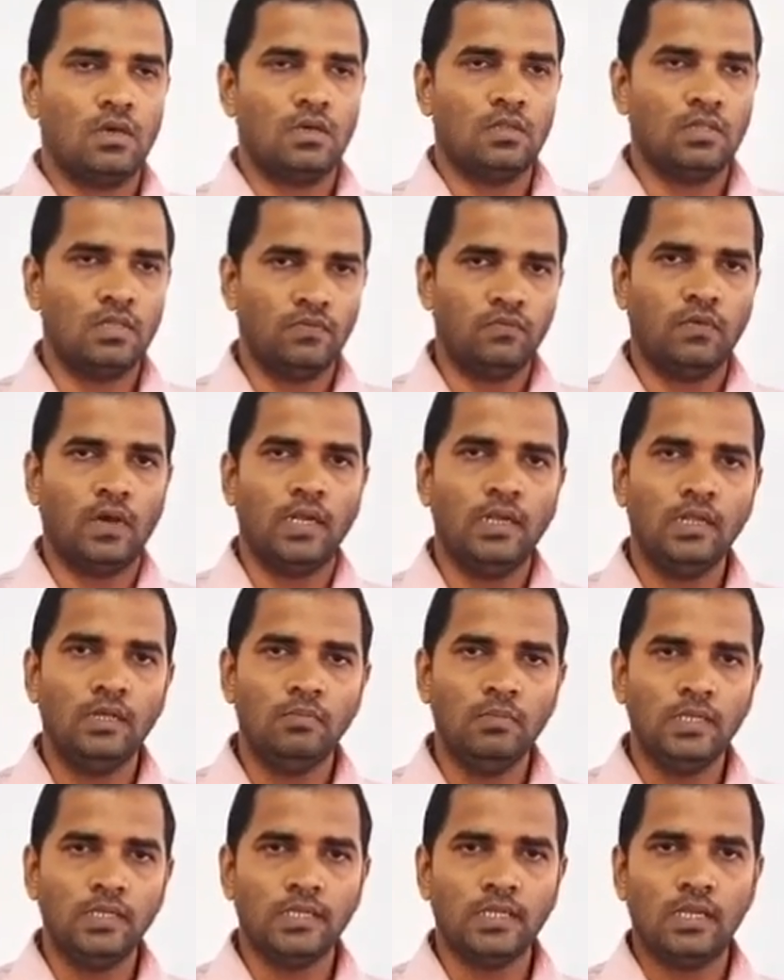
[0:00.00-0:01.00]
the
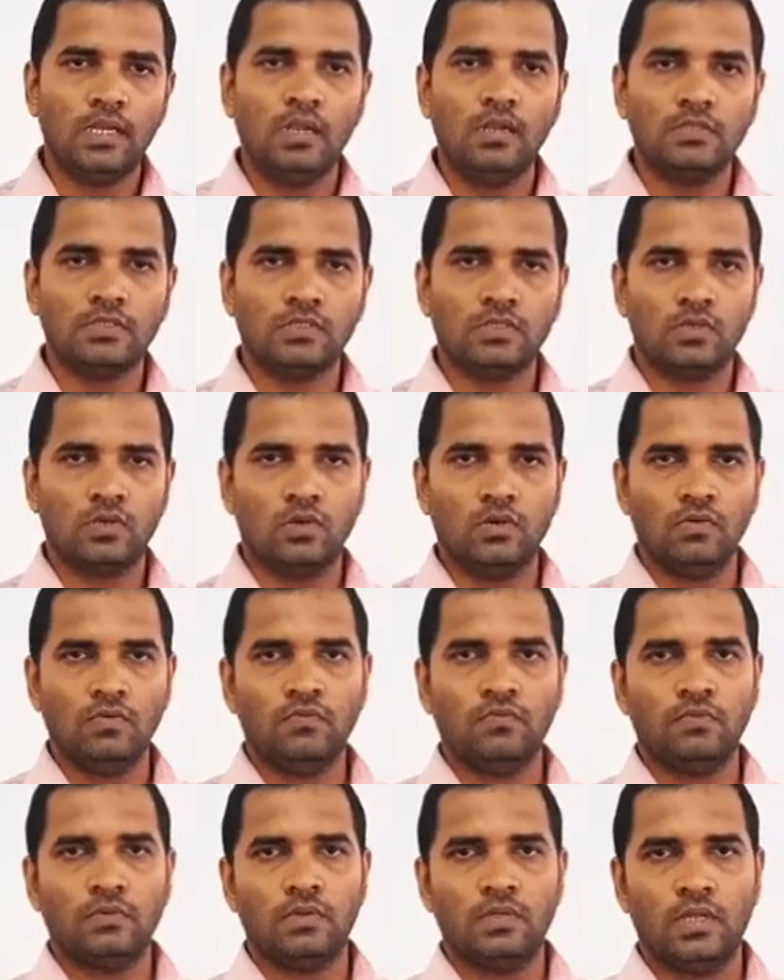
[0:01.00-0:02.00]
fundamentals of
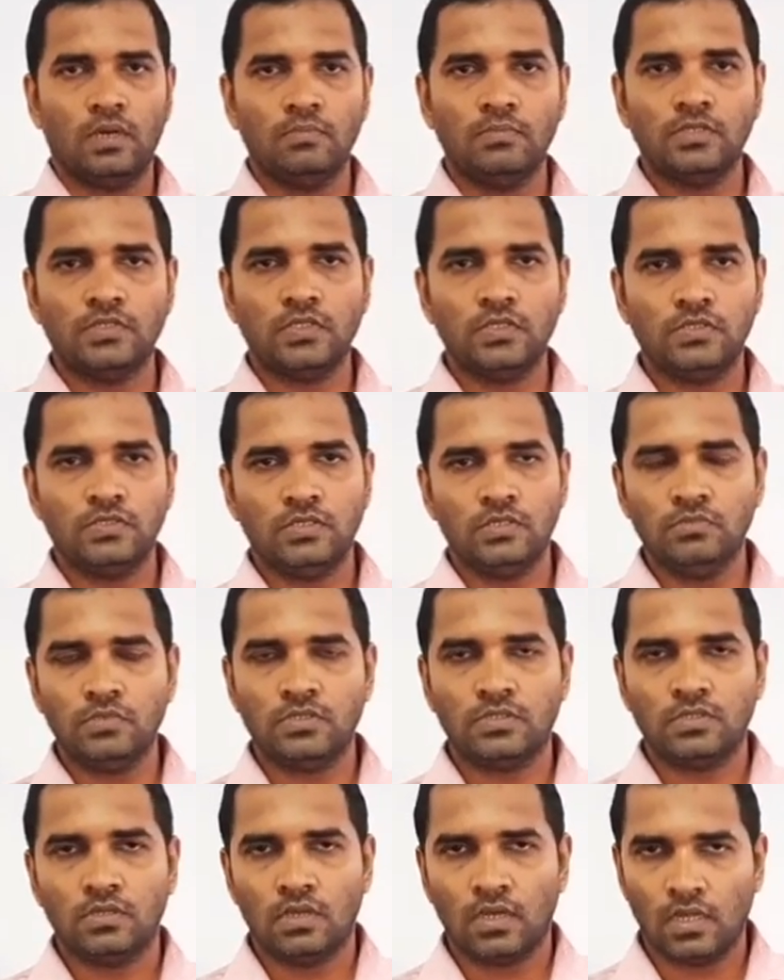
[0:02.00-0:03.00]
number
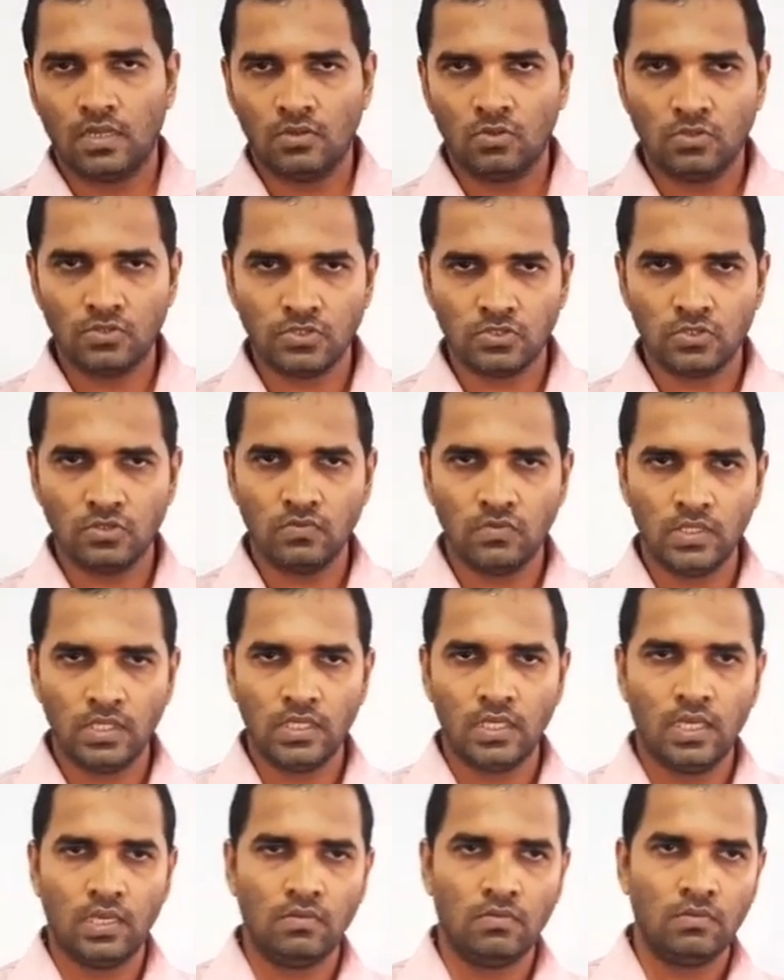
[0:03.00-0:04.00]
systems, and also we
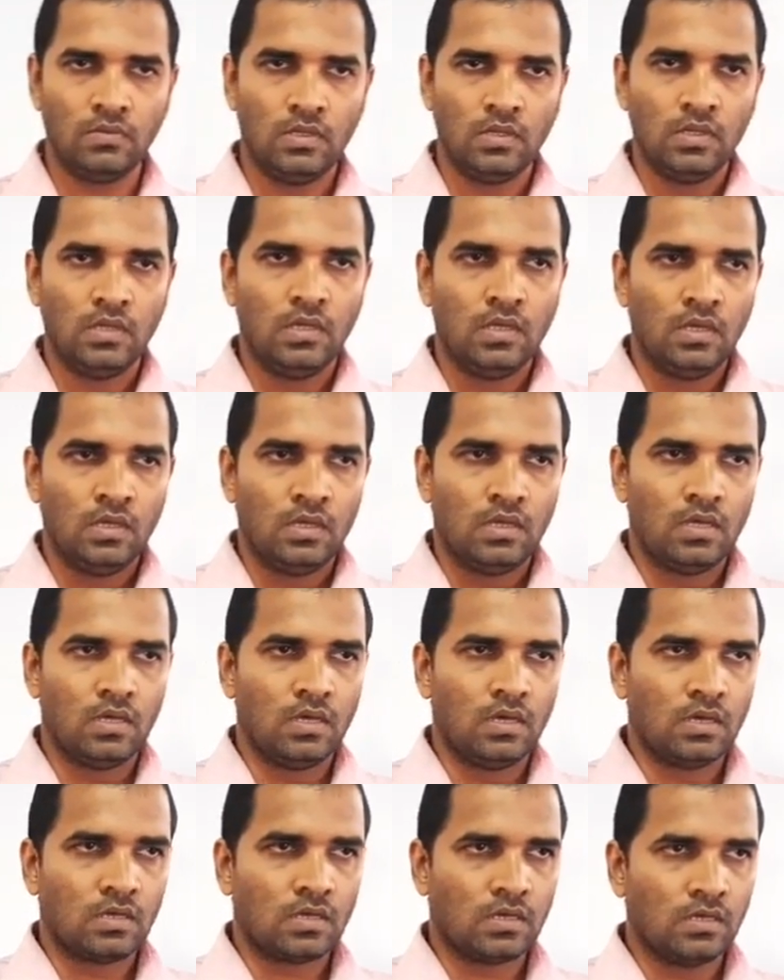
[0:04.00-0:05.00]
have
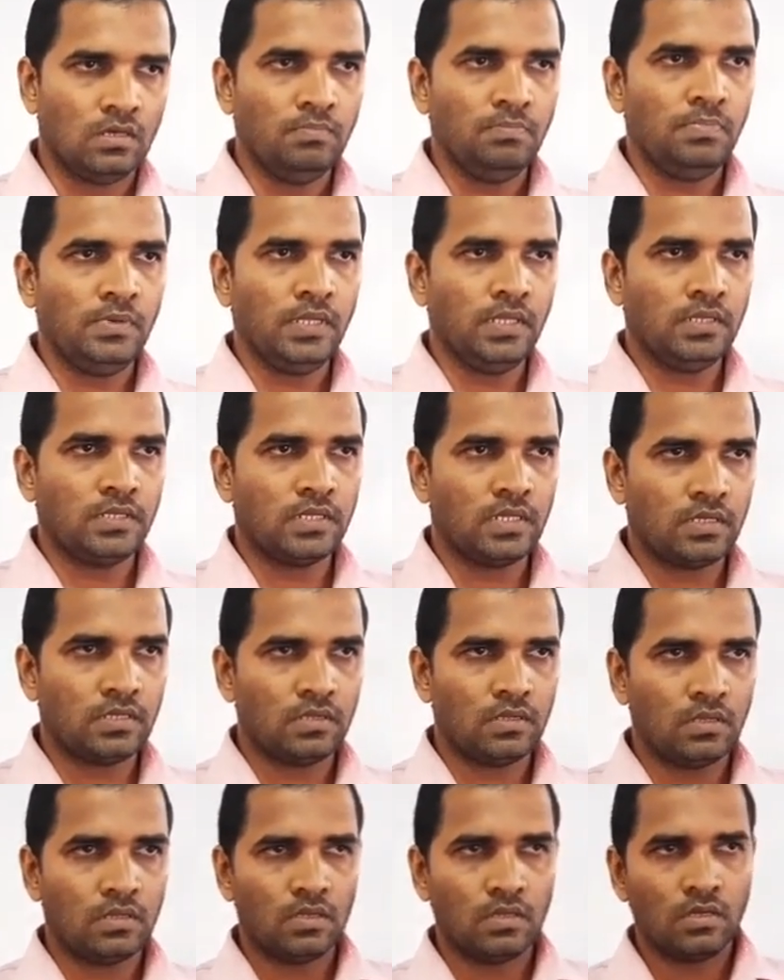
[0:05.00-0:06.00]

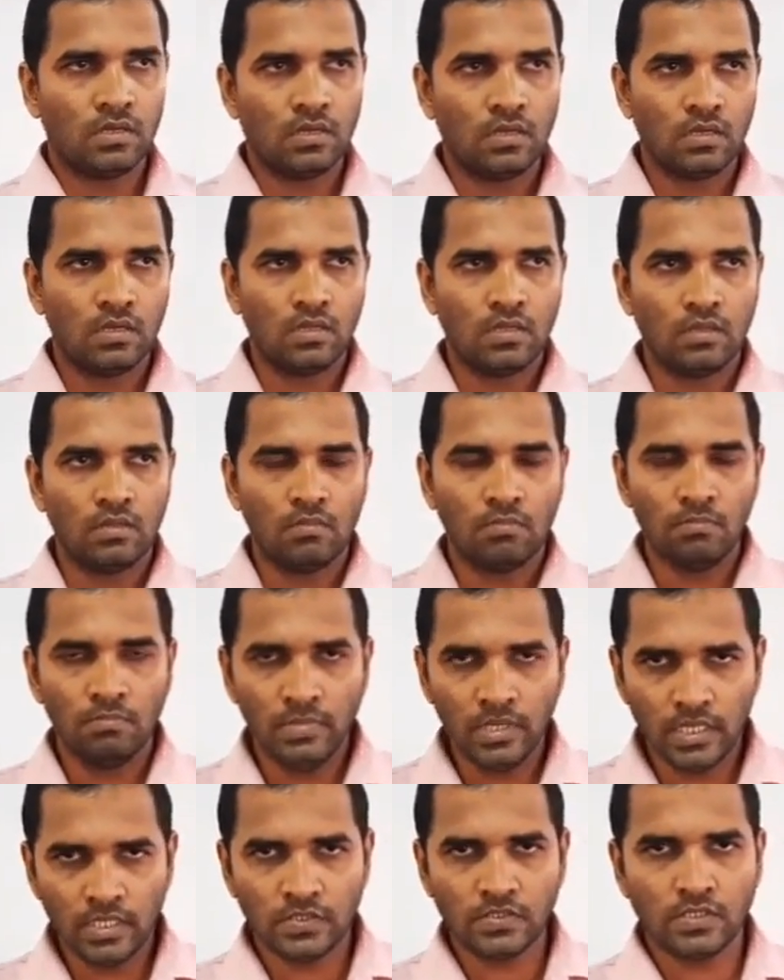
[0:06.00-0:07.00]
completed
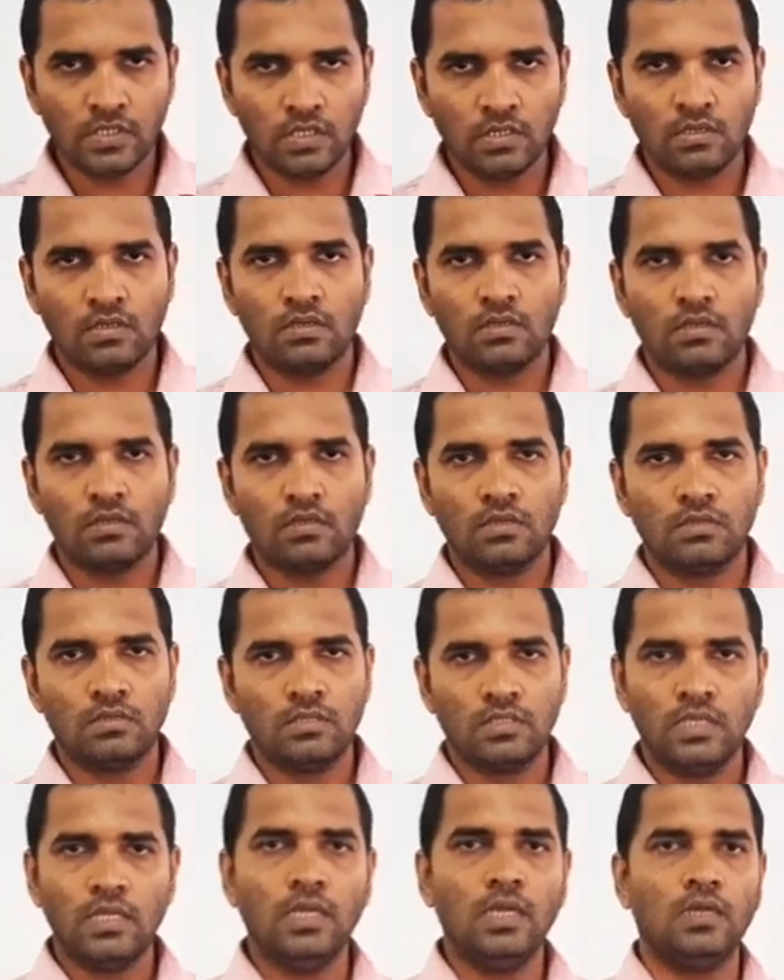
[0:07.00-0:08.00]
basic
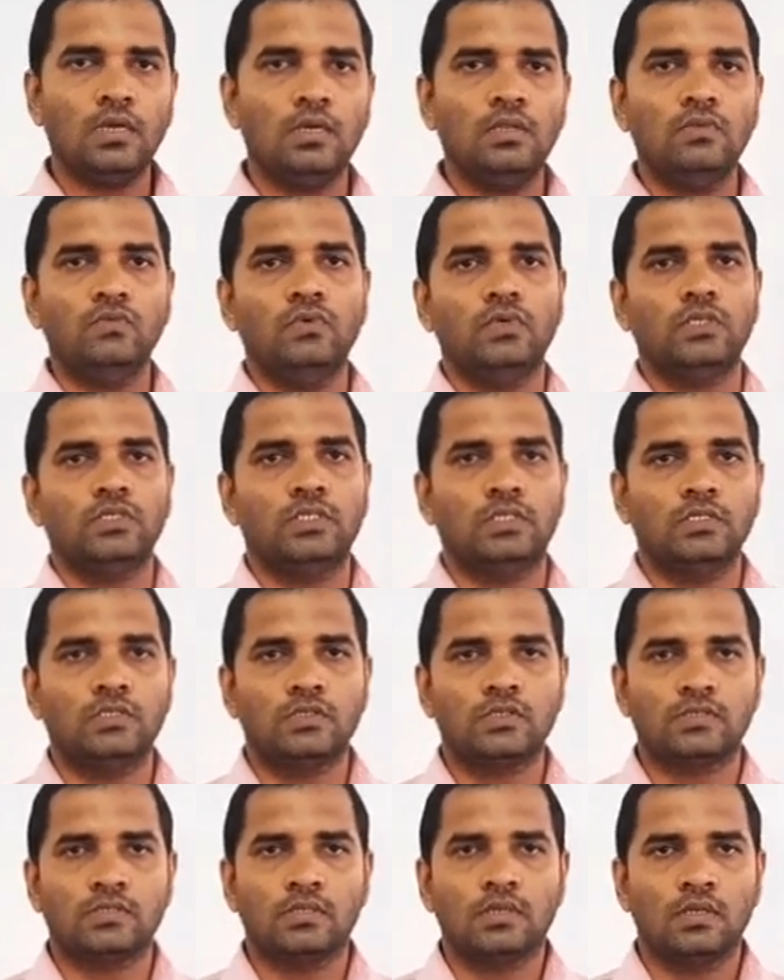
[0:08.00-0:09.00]
three
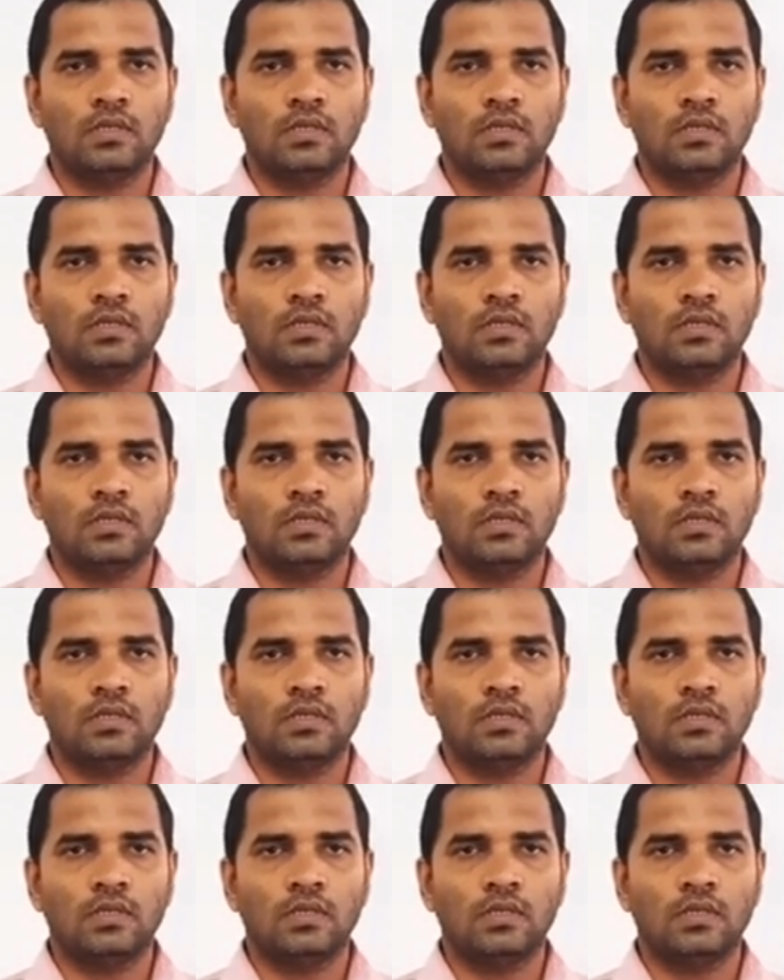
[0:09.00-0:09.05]
conversions